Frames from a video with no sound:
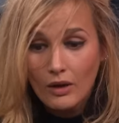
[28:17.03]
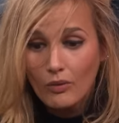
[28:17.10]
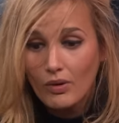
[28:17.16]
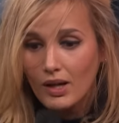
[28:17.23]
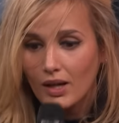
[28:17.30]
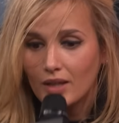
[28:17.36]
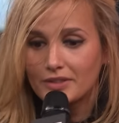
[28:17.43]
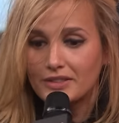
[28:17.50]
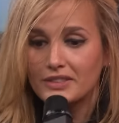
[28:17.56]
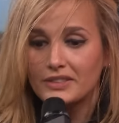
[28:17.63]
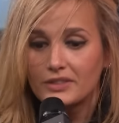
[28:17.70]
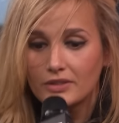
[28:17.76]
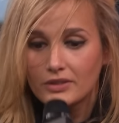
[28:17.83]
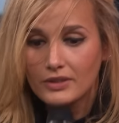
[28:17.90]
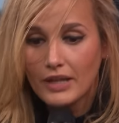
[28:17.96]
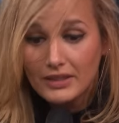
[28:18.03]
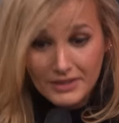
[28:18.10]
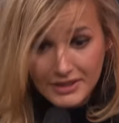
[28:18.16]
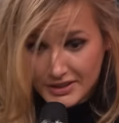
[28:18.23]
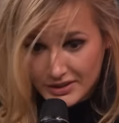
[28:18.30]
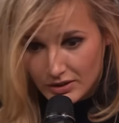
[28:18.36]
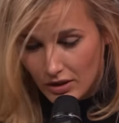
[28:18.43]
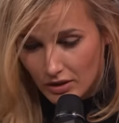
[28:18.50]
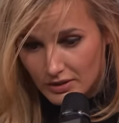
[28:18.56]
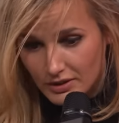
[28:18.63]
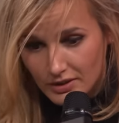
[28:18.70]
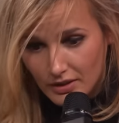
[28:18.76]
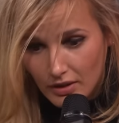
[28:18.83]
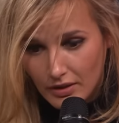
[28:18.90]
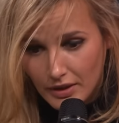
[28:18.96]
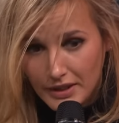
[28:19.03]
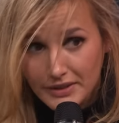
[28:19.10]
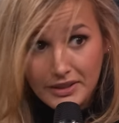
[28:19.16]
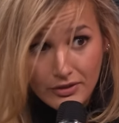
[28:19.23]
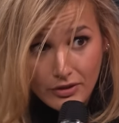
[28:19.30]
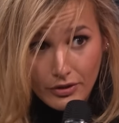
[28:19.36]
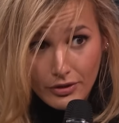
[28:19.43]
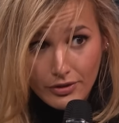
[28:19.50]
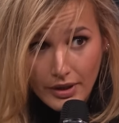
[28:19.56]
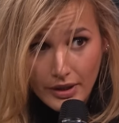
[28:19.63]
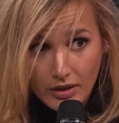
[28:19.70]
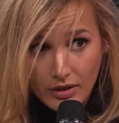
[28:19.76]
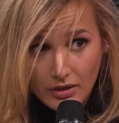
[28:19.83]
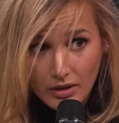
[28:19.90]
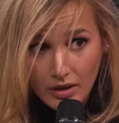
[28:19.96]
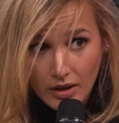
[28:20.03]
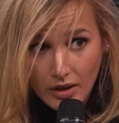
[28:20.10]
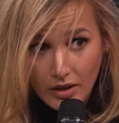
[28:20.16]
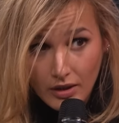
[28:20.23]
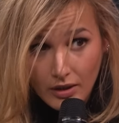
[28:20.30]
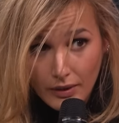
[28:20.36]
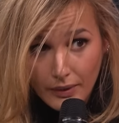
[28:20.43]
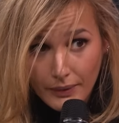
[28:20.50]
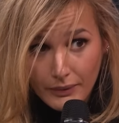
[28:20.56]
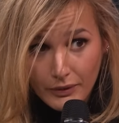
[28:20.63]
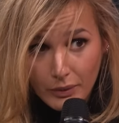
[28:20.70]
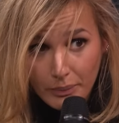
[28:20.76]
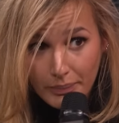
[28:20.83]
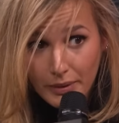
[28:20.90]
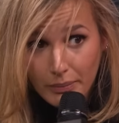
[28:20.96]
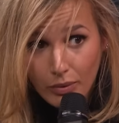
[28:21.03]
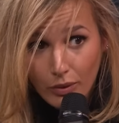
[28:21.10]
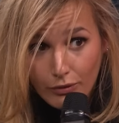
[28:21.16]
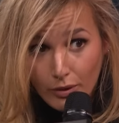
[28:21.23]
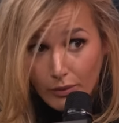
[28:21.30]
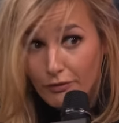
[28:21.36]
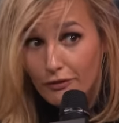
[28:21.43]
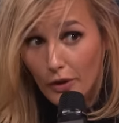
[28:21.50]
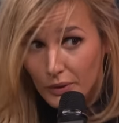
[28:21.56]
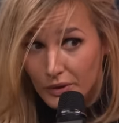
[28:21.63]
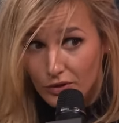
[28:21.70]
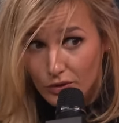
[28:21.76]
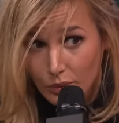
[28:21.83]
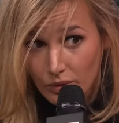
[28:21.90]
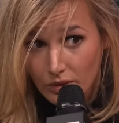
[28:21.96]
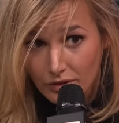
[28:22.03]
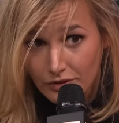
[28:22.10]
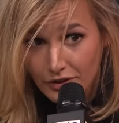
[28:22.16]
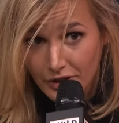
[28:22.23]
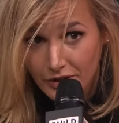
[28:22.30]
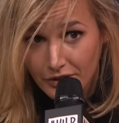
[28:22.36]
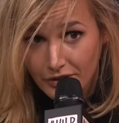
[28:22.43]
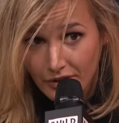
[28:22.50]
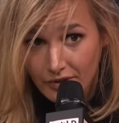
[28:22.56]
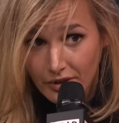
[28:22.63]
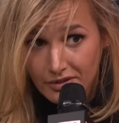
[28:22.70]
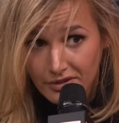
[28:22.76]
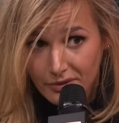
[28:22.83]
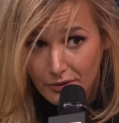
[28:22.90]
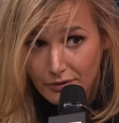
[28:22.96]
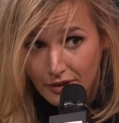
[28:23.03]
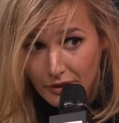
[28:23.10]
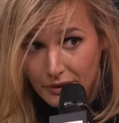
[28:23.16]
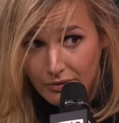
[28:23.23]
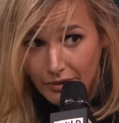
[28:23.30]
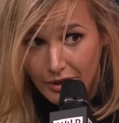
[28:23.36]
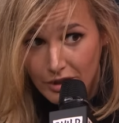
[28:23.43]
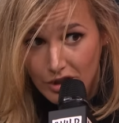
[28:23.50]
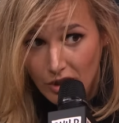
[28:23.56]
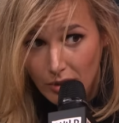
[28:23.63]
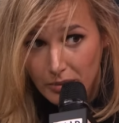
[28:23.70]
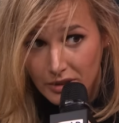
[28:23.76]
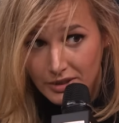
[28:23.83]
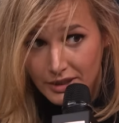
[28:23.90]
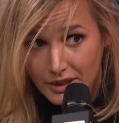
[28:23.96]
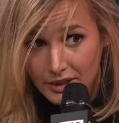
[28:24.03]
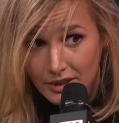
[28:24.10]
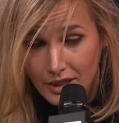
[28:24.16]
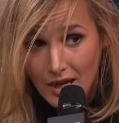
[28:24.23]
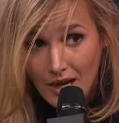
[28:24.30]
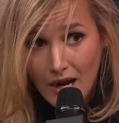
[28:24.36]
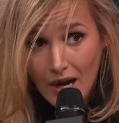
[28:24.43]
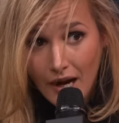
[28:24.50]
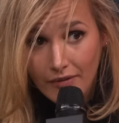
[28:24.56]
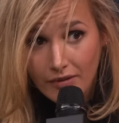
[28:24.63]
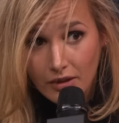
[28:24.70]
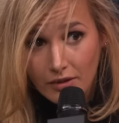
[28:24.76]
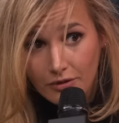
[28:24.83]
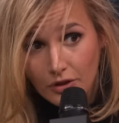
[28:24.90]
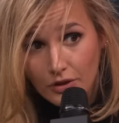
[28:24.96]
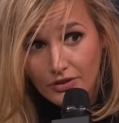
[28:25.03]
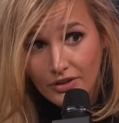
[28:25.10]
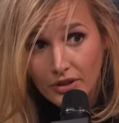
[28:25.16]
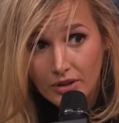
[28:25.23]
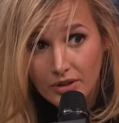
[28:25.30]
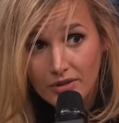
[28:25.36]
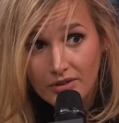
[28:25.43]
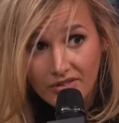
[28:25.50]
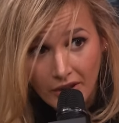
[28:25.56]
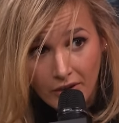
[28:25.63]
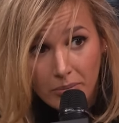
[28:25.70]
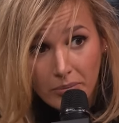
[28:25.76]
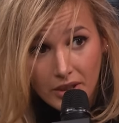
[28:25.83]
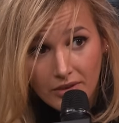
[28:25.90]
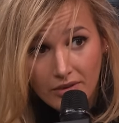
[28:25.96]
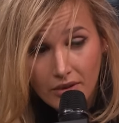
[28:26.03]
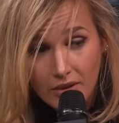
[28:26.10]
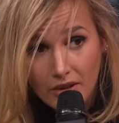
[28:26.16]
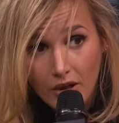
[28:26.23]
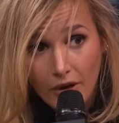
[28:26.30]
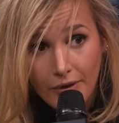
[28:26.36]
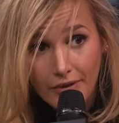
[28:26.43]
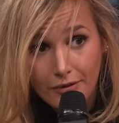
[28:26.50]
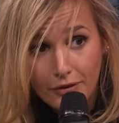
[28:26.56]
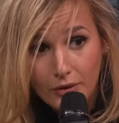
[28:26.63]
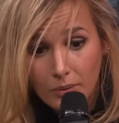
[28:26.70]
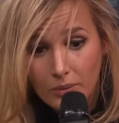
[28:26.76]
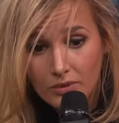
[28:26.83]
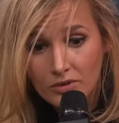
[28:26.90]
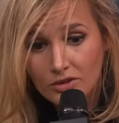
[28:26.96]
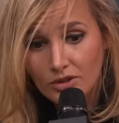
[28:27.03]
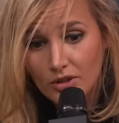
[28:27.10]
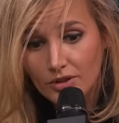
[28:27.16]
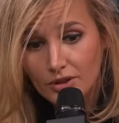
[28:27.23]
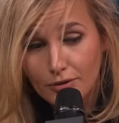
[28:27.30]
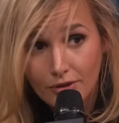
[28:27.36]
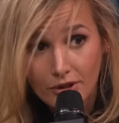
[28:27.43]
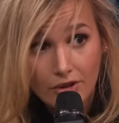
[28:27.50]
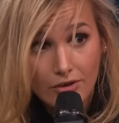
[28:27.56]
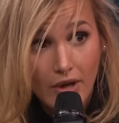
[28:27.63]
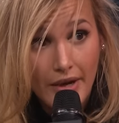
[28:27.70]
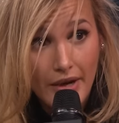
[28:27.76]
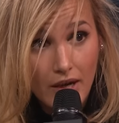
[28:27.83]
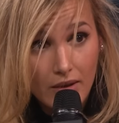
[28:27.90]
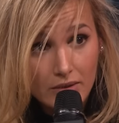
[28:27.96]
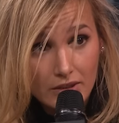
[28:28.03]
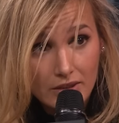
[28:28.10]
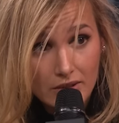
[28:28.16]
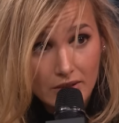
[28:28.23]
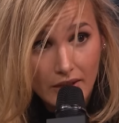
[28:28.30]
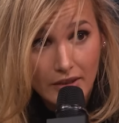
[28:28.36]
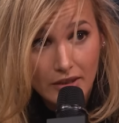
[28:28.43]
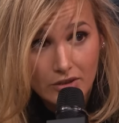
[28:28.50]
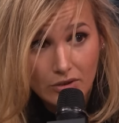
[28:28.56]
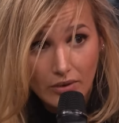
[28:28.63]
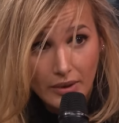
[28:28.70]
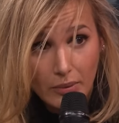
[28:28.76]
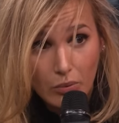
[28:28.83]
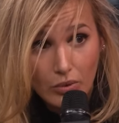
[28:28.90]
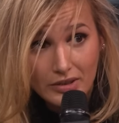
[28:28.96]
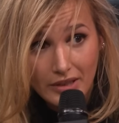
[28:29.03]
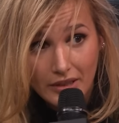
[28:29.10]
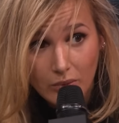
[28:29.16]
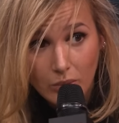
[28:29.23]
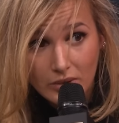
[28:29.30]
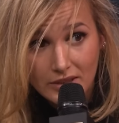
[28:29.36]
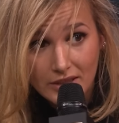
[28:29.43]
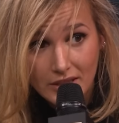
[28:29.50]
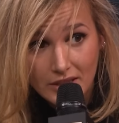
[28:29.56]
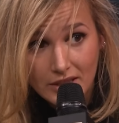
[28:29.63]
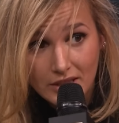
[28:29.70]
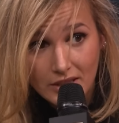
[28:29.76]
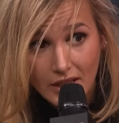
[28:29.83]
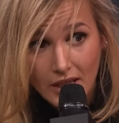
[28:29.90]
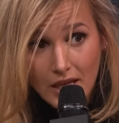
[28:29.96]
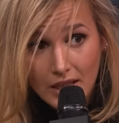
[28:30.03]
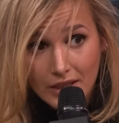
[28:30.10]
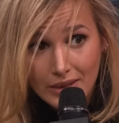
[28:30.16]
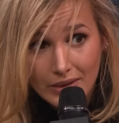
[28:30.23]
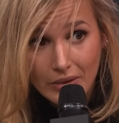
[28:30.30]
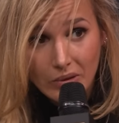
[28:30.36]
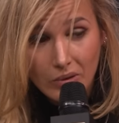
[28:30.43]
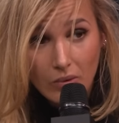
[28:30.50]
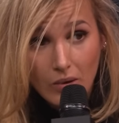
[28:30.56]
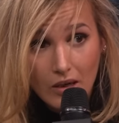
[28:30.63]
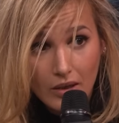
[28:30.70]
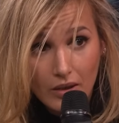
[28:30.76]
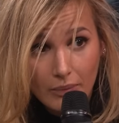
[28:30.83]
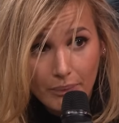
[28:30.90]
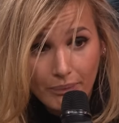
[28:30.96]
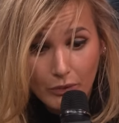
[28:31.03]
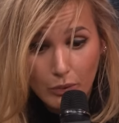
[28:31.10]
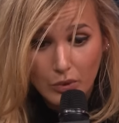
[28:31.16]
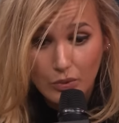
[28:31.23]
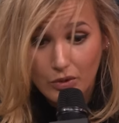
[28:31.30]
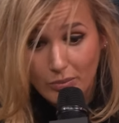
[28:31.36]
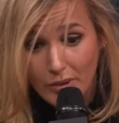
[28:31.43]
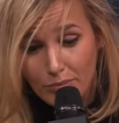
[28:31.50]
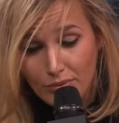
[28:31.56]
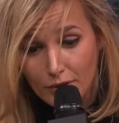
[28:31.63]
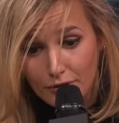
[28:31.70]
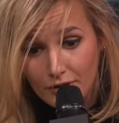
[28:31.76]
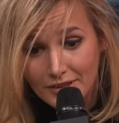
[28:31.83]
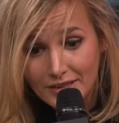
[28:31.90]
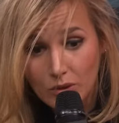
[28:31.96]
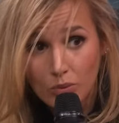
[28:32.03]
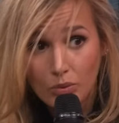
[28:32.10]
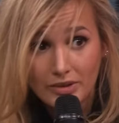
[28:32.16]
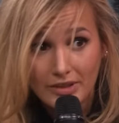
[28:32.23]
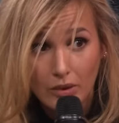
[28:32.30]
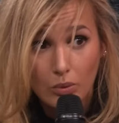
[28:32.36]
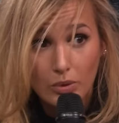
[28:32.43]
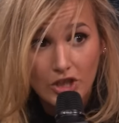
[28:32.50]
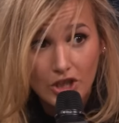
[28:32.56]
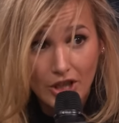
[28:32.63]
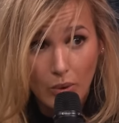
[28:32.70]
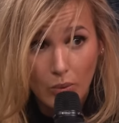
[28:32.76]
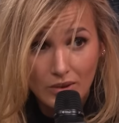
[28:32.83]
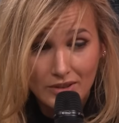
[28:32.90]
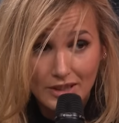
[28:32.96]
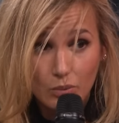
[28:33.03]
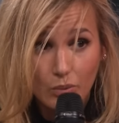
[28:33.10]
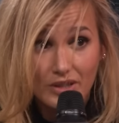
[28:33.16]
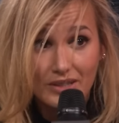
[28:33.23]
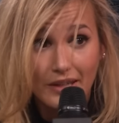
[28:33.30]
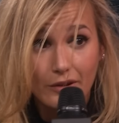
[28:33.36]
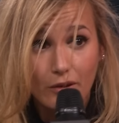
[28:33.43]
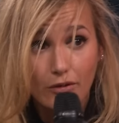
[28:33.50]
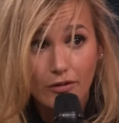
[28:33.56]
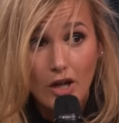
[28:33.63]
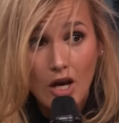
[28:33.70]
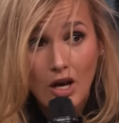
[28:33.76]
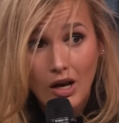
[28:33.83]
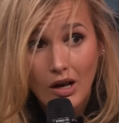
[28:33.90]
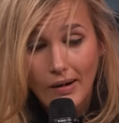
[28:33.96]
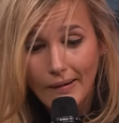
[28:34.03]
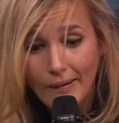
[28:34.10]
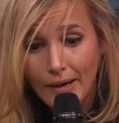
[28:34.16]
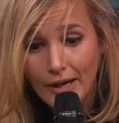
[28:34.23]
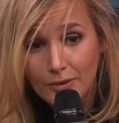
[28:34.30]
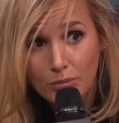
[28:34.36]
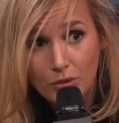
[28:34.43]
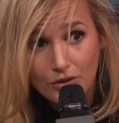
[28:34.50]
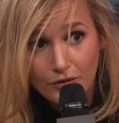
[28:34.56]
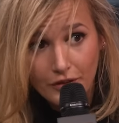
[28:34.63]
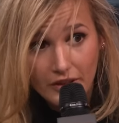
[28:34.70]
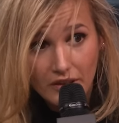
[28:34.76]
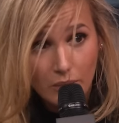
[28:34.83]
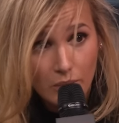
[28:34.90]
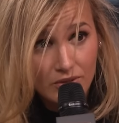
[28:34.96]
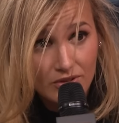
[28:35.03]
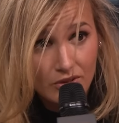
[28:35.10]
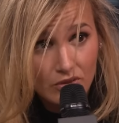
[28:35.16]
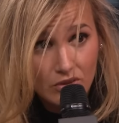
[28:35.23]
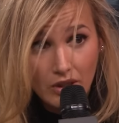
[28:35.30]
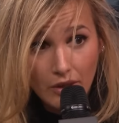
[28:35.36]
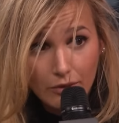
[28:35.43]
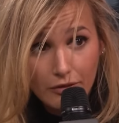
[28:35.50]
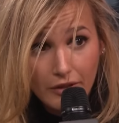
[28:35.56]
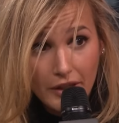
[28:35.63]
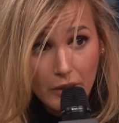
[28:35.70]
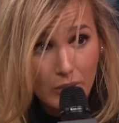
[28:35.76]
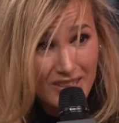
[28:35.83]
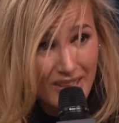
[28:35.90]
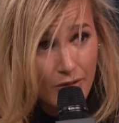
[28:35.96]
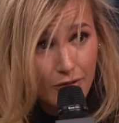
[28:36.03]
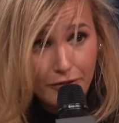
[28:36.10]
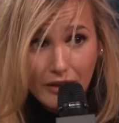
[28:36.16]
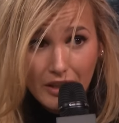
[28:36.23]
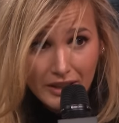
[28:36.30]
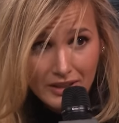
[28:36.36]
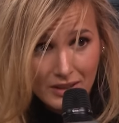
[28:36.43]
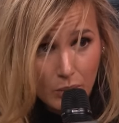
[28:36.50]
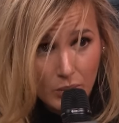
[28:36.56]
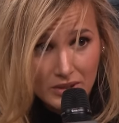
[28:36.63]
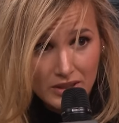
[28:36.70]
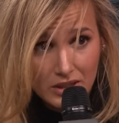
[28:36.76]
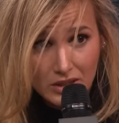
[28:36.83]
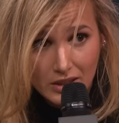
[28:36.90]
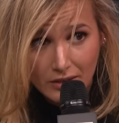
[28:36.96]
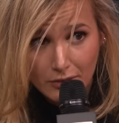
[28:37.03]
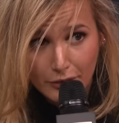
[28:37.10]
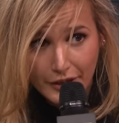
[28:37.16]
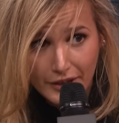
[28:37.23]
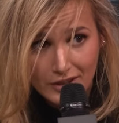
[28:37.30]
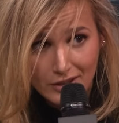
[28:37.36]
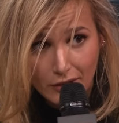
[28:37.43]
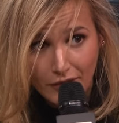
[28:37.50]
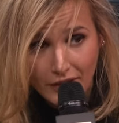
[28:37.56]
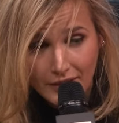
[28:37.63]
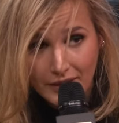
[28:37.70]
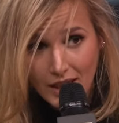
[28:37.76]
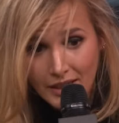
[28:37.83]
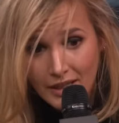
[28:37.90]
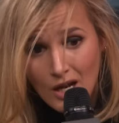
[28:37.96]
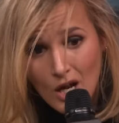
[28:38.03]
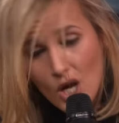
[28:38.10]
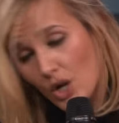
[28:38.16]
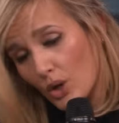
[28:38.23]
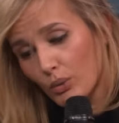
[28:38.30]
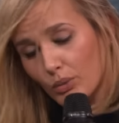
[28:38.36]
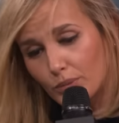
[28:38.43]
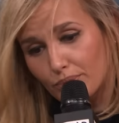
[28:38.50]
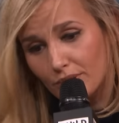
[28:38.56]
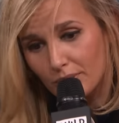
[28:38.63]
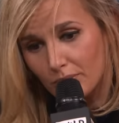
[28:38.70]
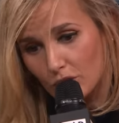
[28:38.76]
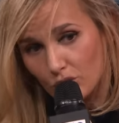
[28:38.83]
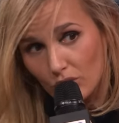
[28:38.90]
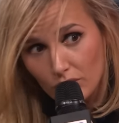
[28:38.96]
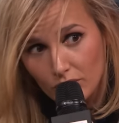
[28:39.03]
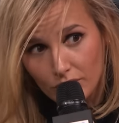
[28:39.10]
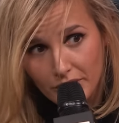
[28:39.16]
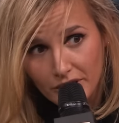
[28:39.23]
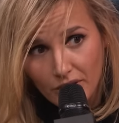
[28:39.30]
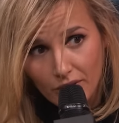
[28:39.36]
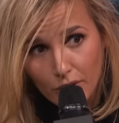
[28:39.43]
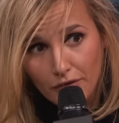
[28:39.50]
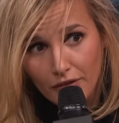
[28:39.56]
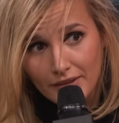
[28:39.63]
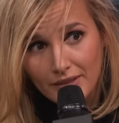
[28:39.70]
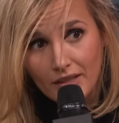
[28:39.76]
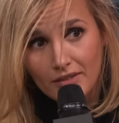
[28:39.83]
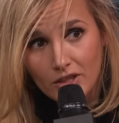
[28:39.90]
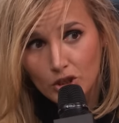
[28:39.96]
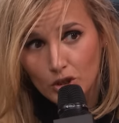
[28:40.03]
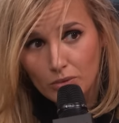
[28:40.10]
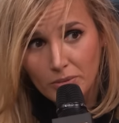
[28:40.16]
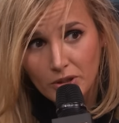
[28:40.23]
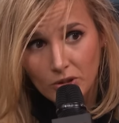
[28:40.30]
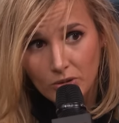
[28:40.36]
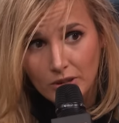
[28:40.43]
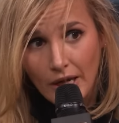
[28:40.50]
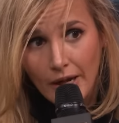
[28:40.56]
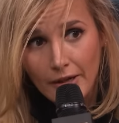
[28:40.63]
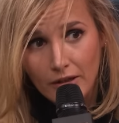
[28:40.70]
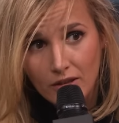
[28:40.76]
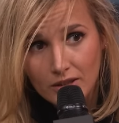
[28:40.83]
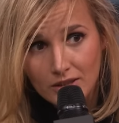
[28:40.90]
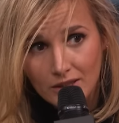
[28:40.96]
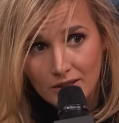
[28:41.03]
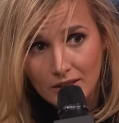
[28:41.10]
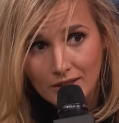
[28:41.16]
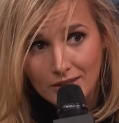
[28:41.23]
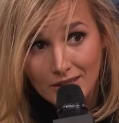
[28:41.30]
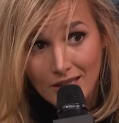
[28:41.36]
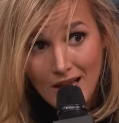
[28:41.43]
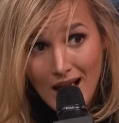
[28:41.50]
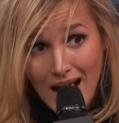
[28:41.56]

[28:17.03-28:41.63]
Well, I didn't. I did not uh, edit the trailer. Uh, the people from Focus World did, and they did a very great job indeed. However, they sent me, uh, if you want, uh, different tryouts, and I told them what I wanted you know, um, what was my preference and what I wish I wanted, what kind of uh, atmosphere I wanted to convey, what kind of feelings I wanted to convey, and stuff like that we pretty much all agreed on the fact that there should be no dialogues in it.